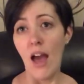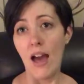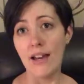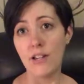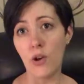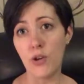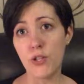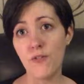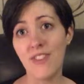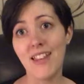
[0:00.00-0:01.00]
and
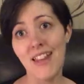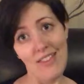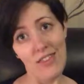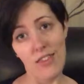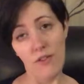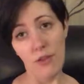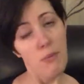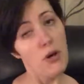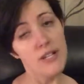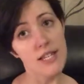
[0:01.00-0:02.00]
also for the length of the
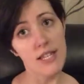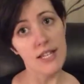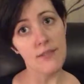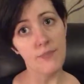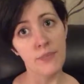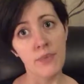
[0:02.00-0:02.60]
policy.